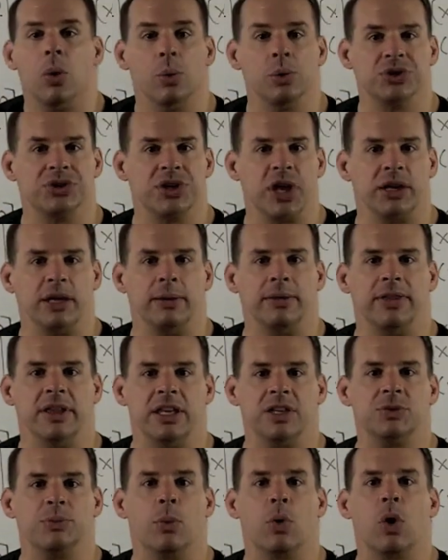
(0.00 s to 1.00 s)
We'll study
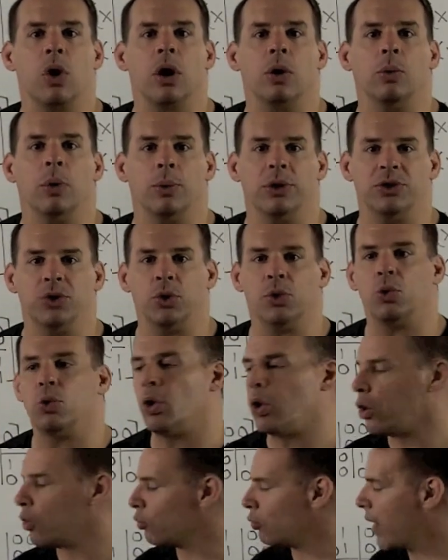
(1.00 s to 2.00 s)
these more when we
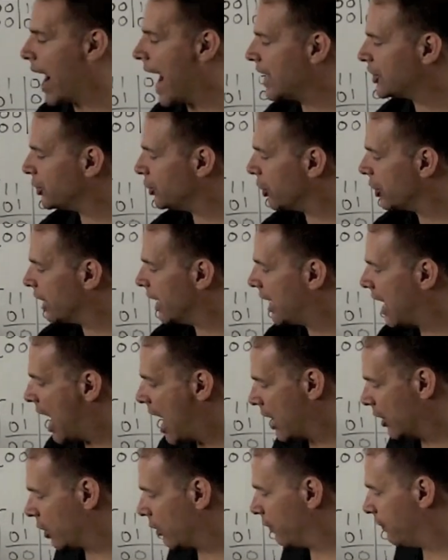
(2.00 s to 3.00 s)
do rational
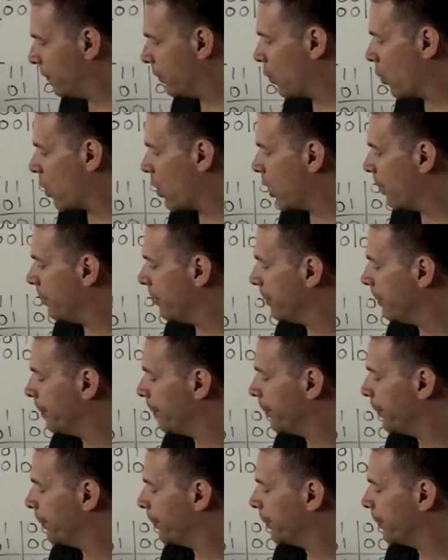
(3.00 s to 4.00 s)
canonical form.
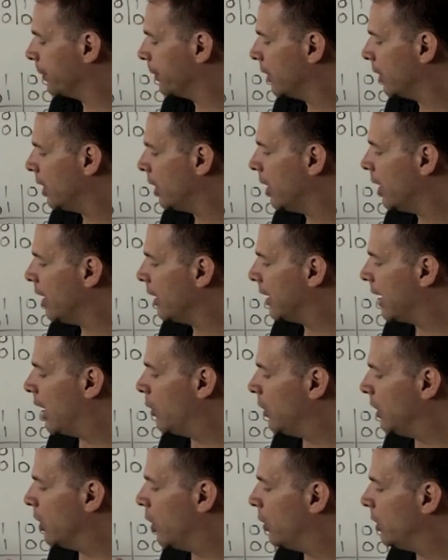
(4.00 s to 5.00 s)
Okay,
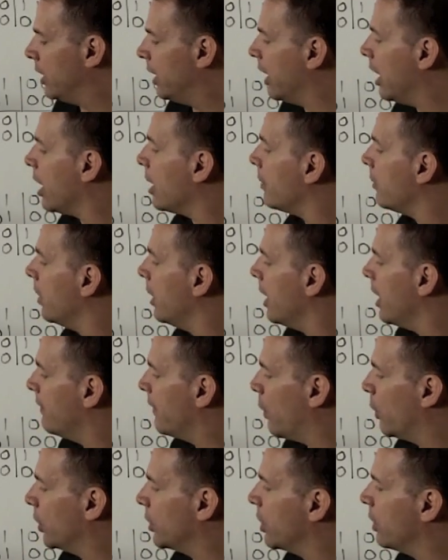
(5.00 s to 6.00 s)
we note here,
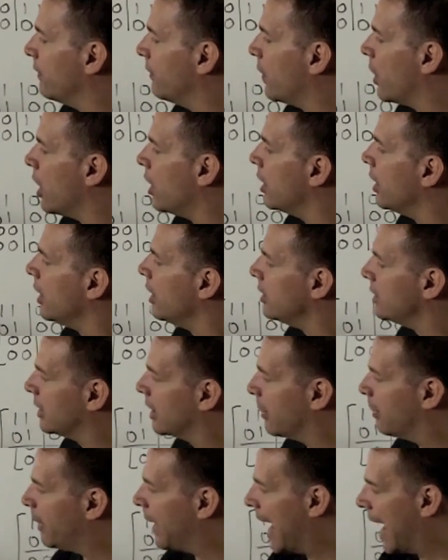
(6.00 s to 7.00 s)
if I want to convert to
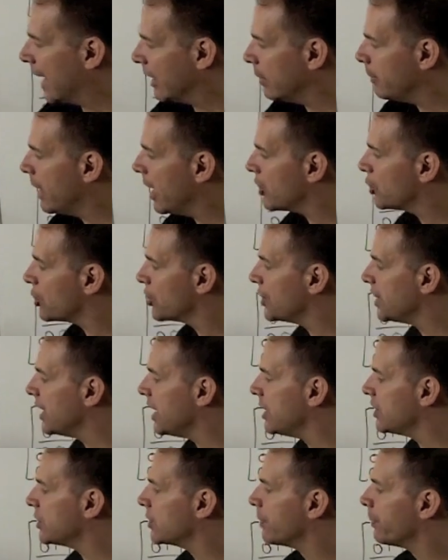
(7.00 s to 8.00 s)
companion
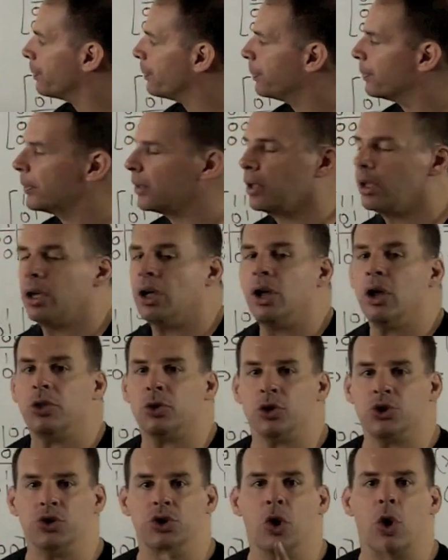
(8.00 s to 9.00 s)
matrices,
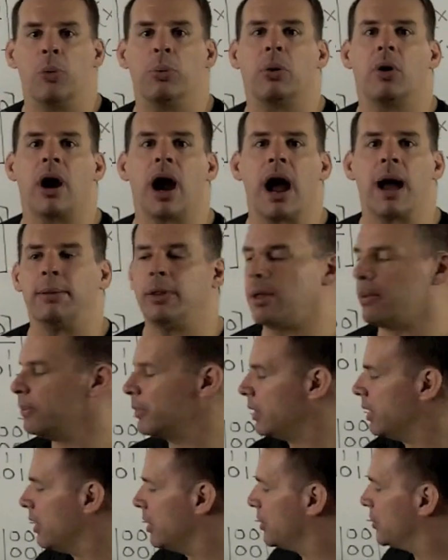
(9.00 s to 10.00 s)
there's no
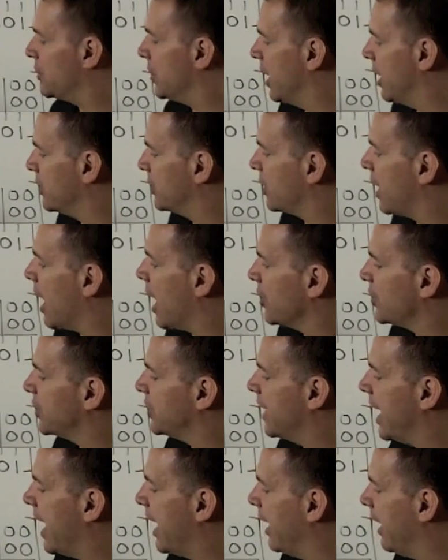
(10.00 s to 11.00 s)
problem since I'll
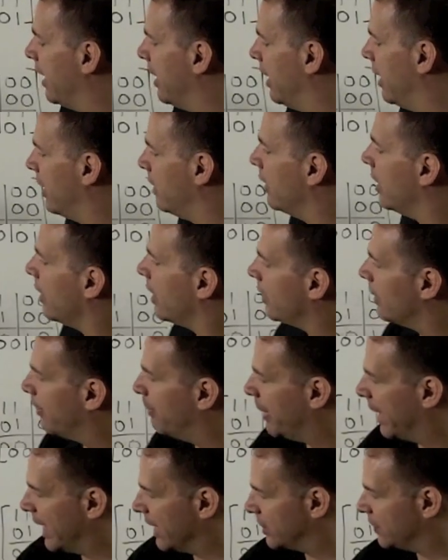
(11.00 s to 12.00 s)
stay in the
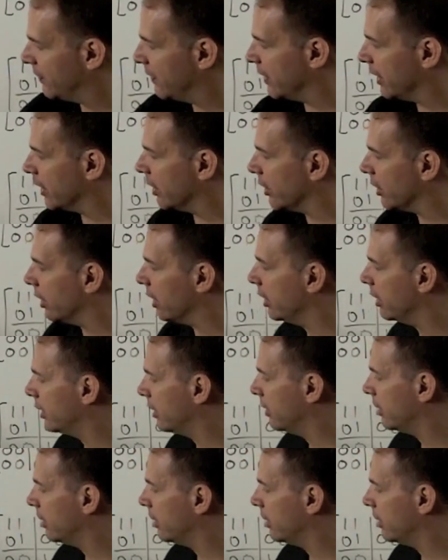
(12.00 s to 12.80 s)
base field.